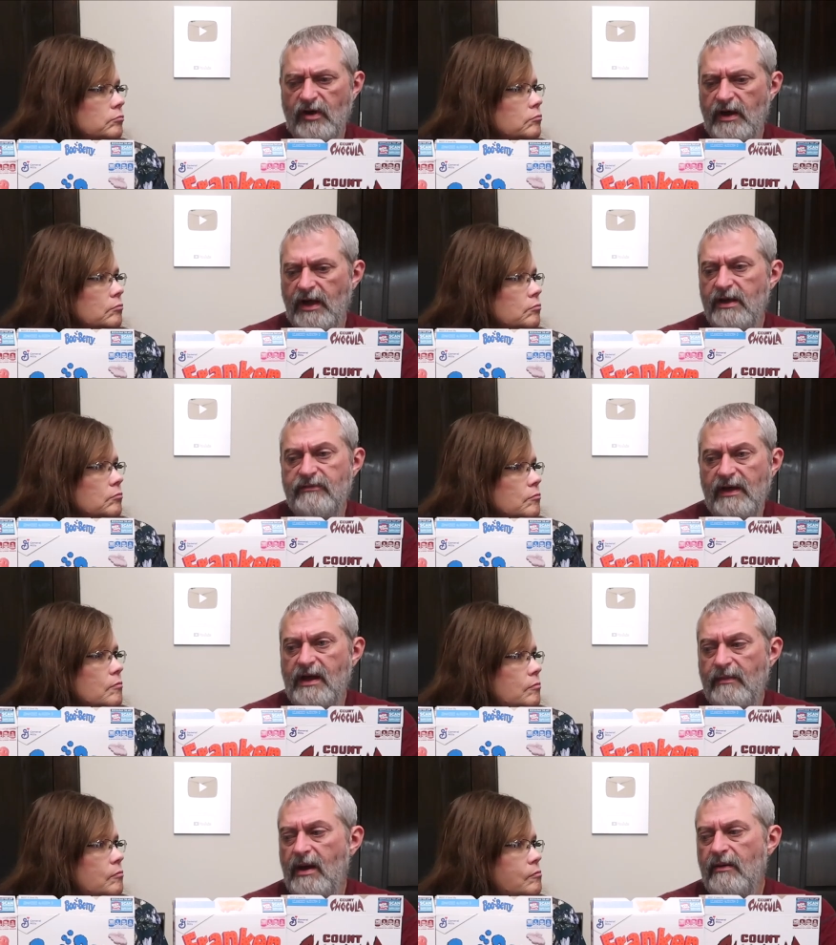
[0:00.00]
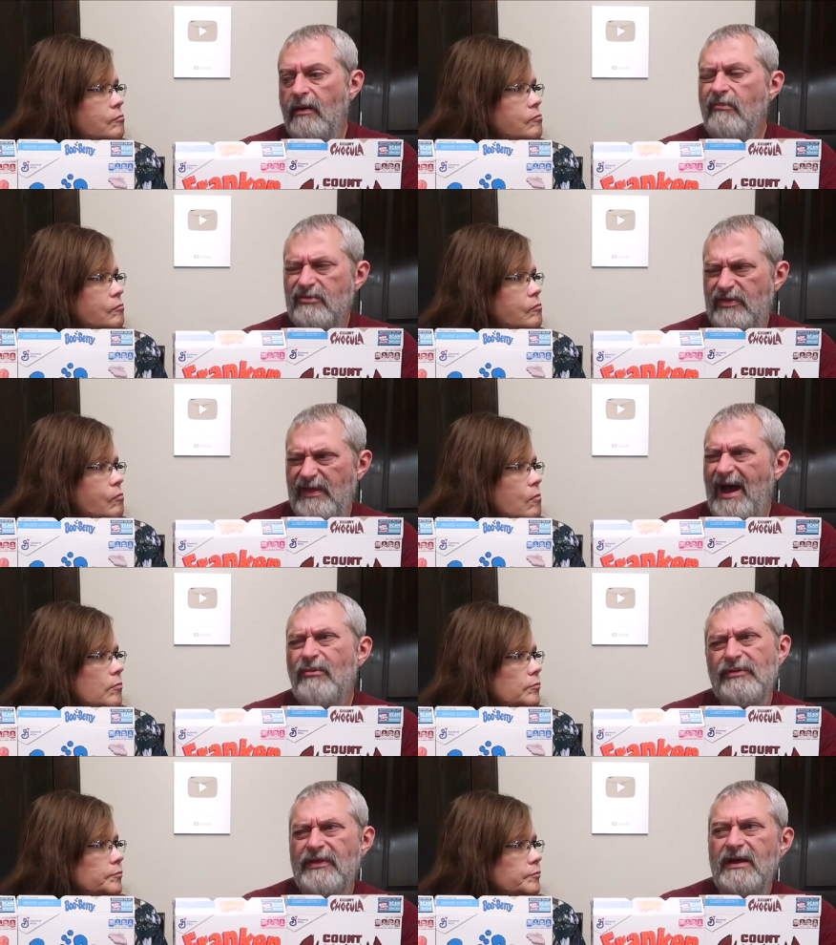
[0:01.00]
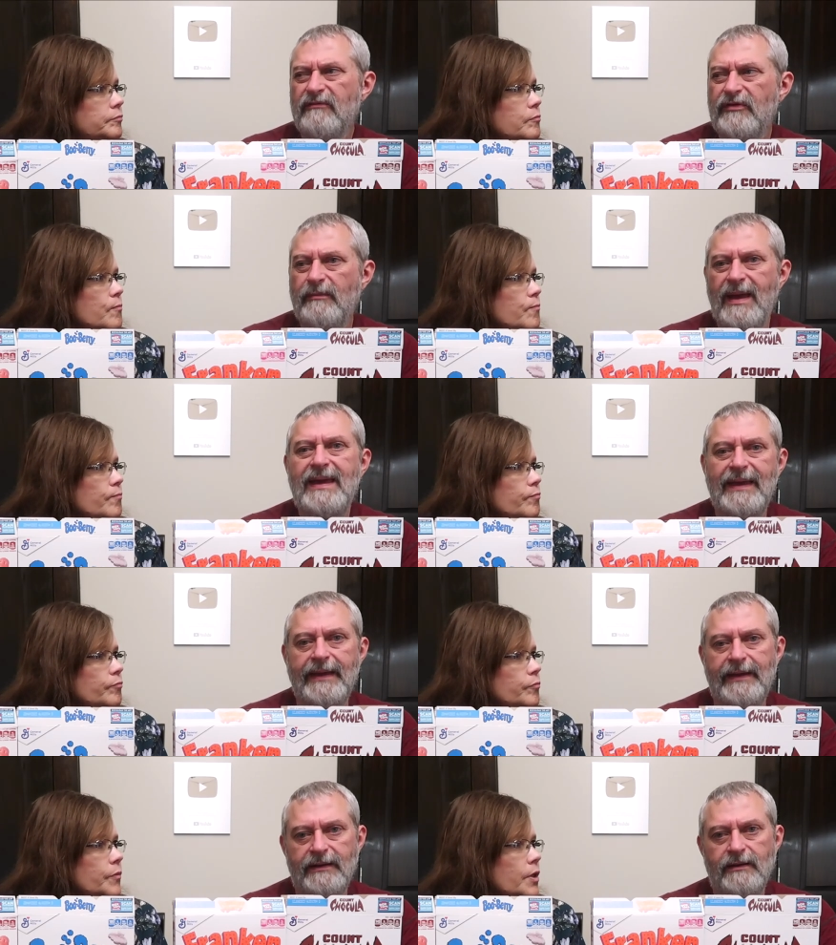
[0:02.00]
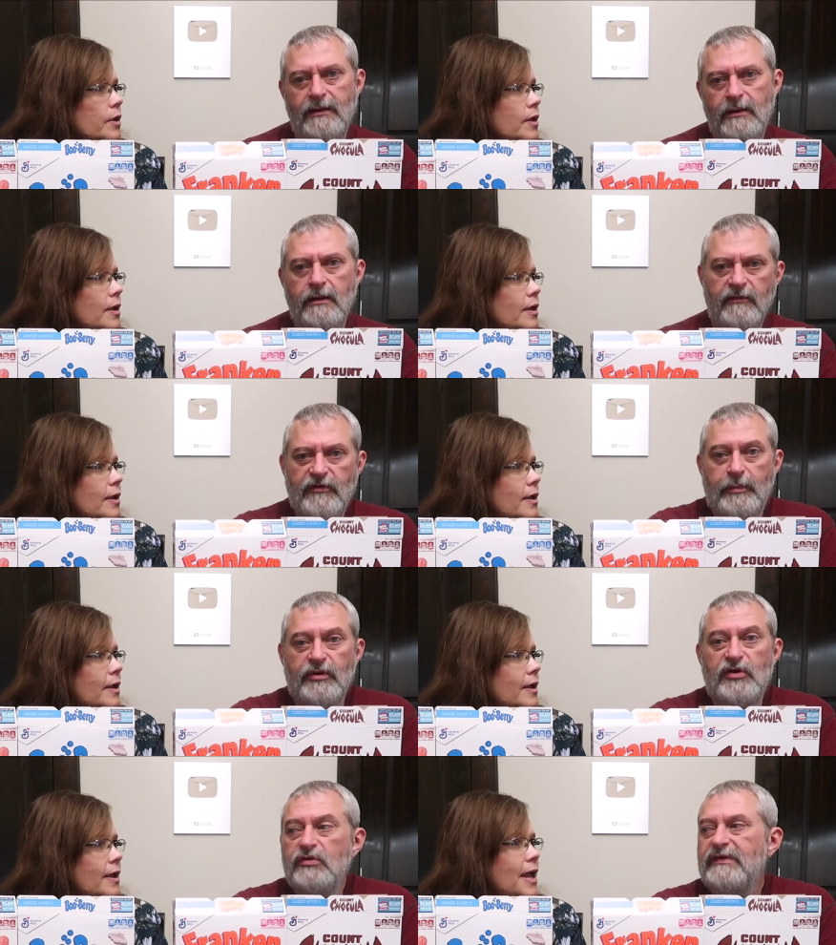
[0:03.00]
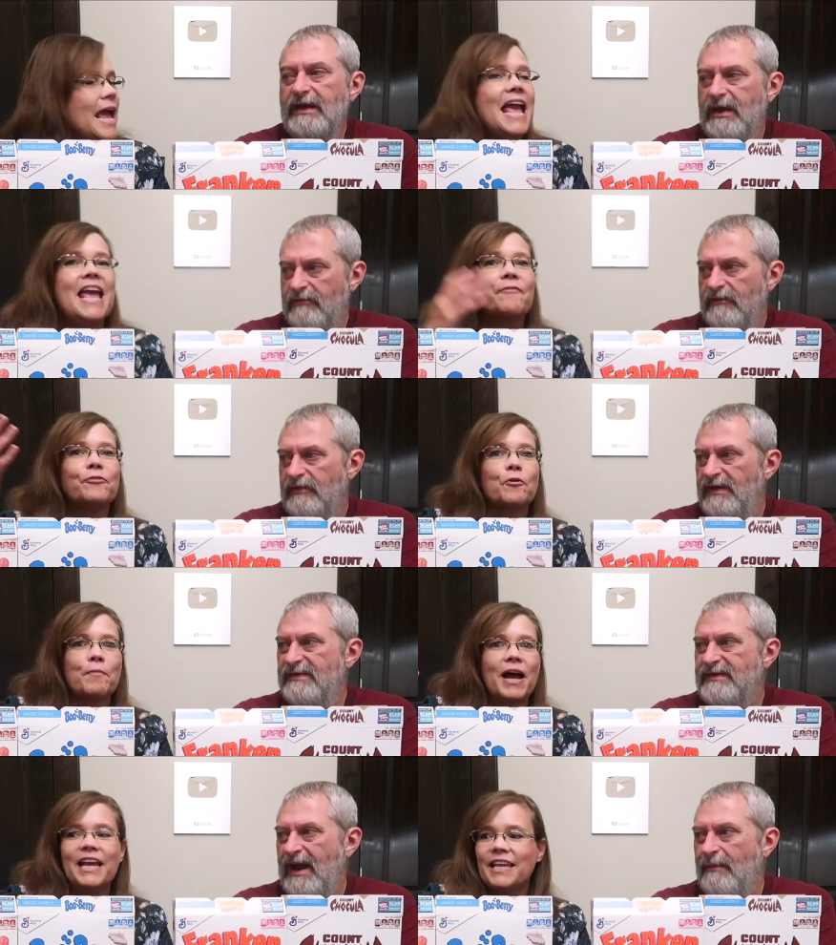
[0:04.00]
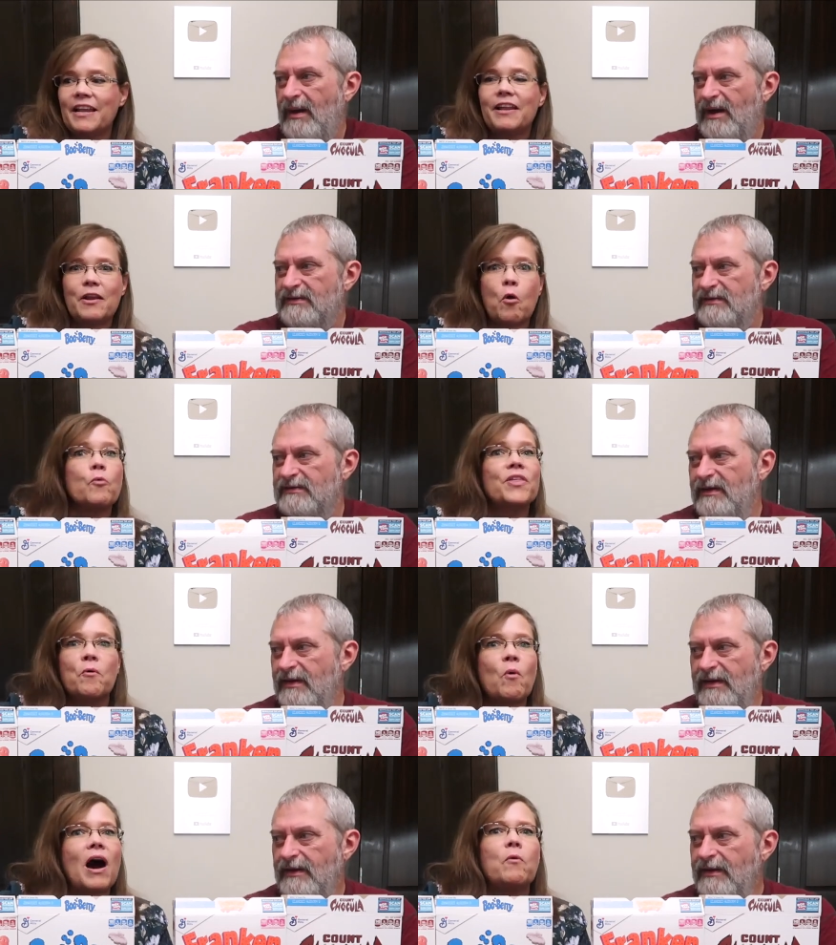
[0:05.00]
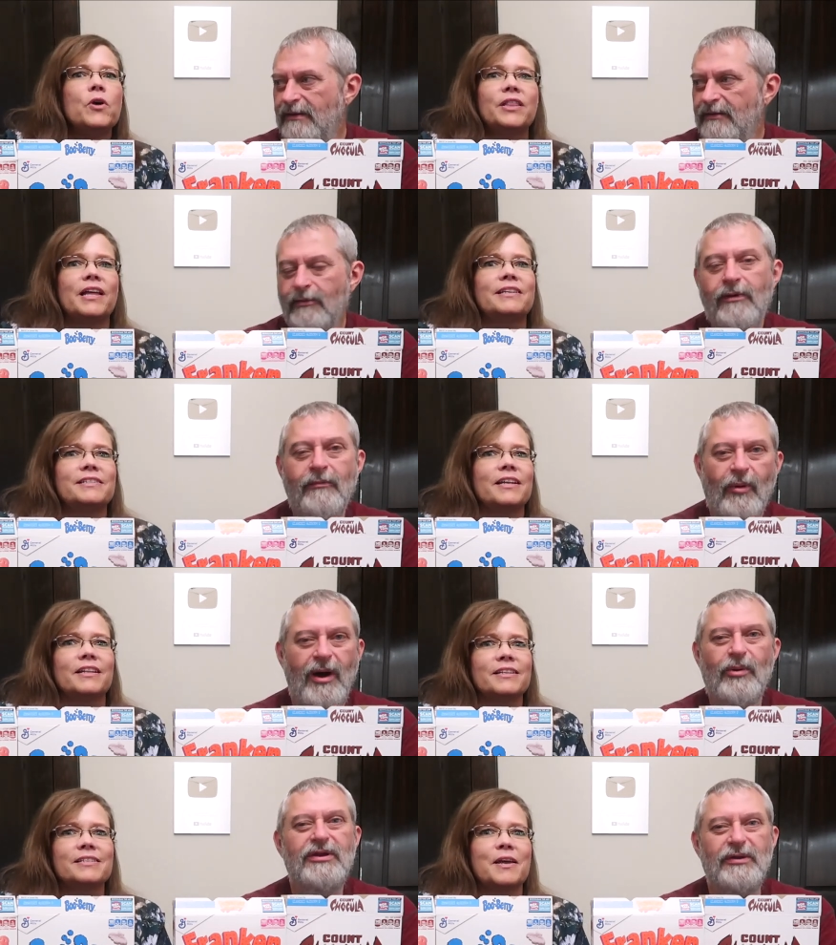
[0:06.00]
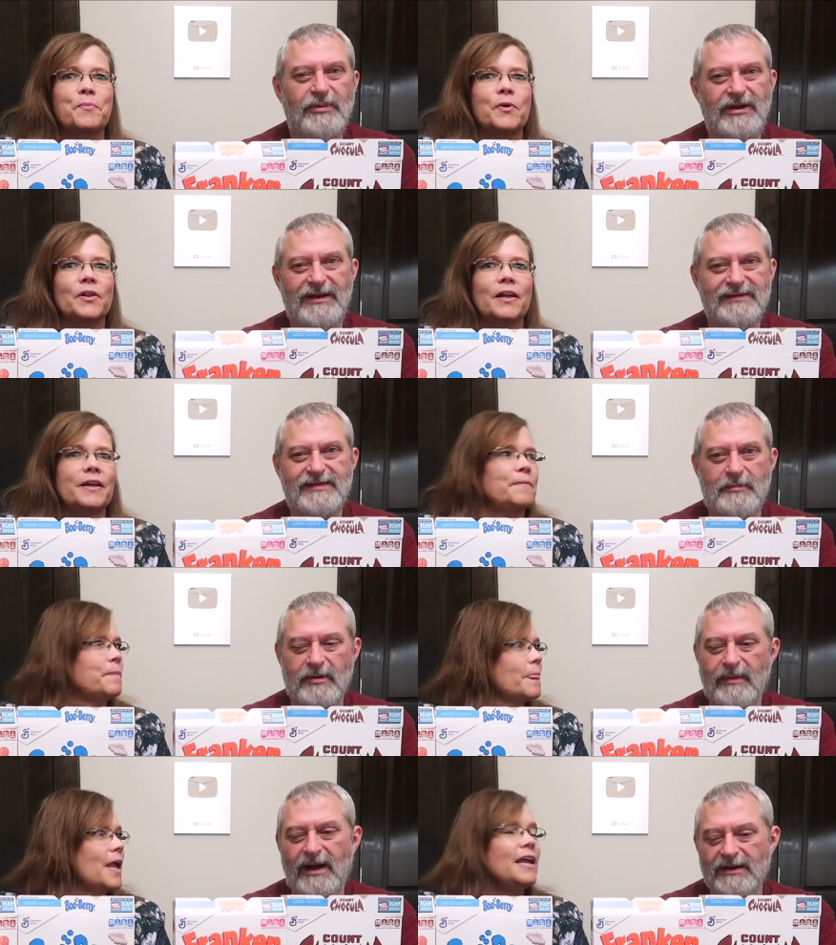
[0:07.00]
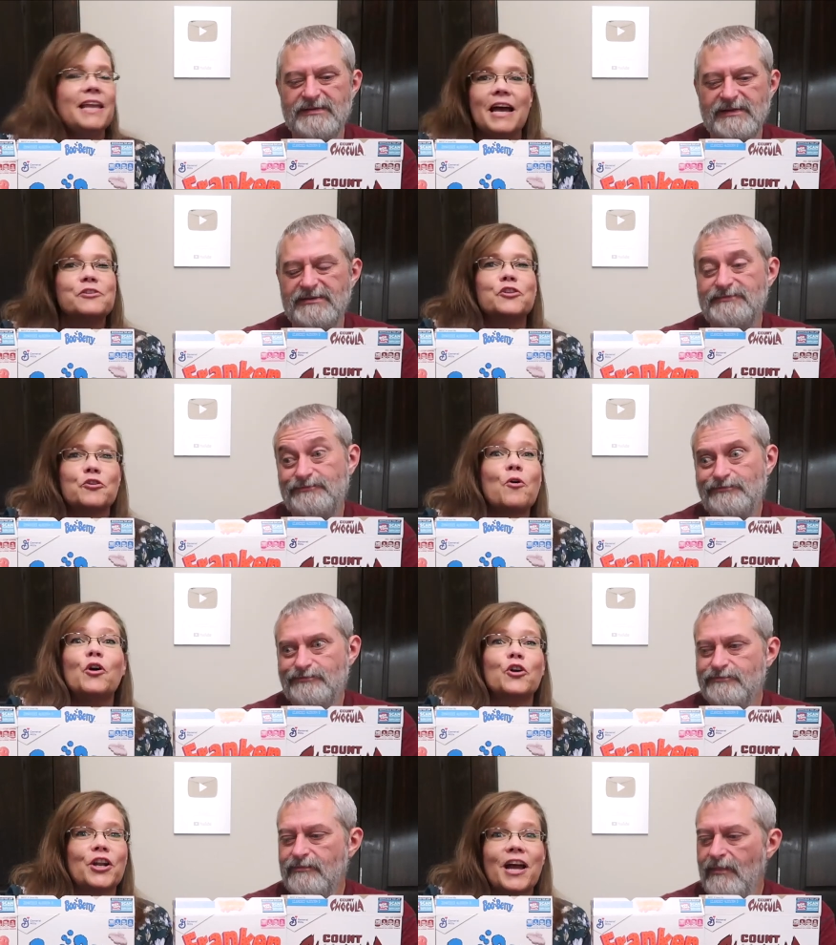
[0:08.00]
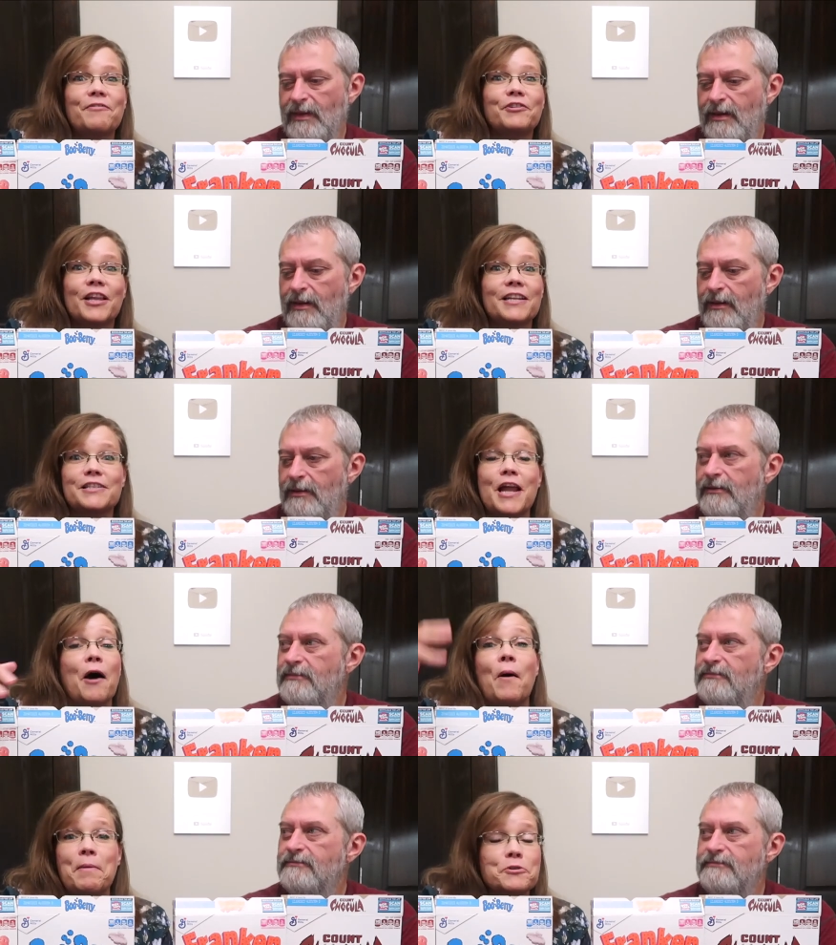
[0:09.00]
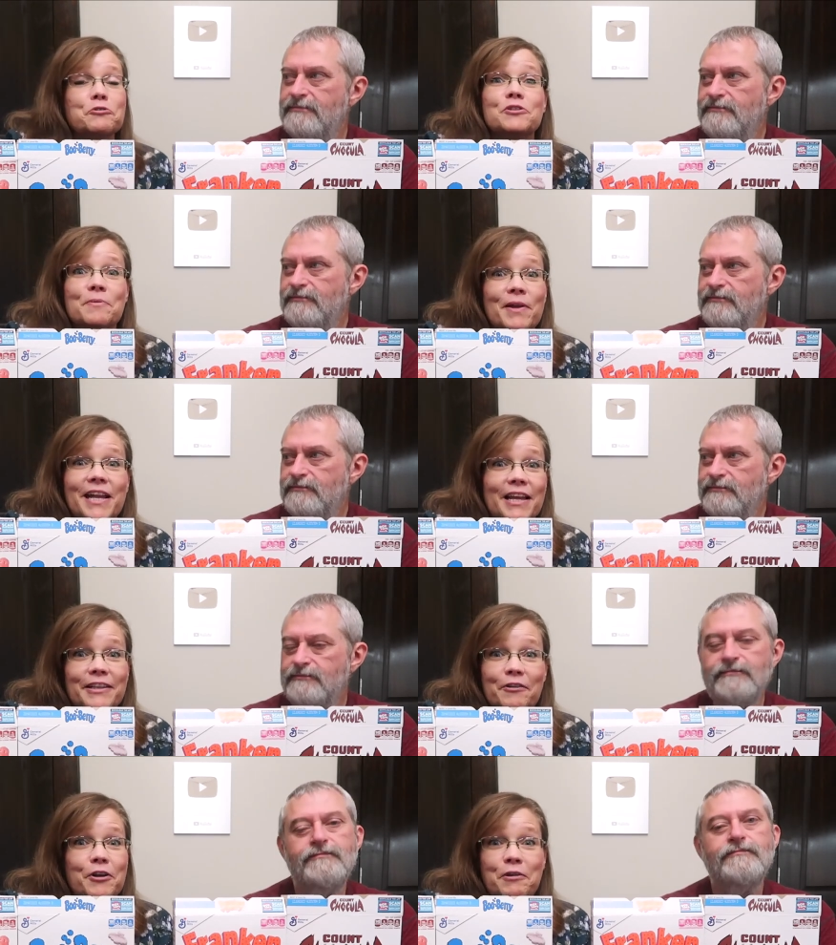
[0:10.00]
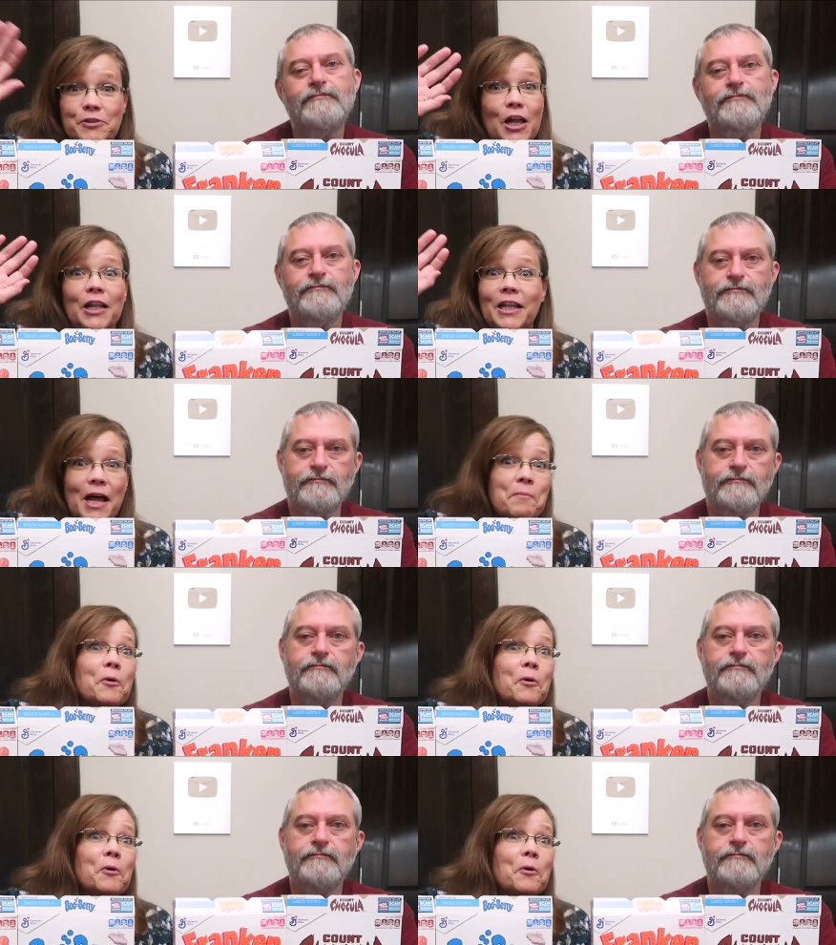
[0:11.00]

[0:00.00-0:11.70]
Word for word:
Speaker 1: try that if they come out. I would think if they're making it, if they're producing it, if they're making kind of boxes, it, then
Speaker 2: why wouldn't they sell? Why wouldn't you put it in a separate box? Yeah, yeah, so you all are gonna have to let us know. I'm sure somebody out there knows a lot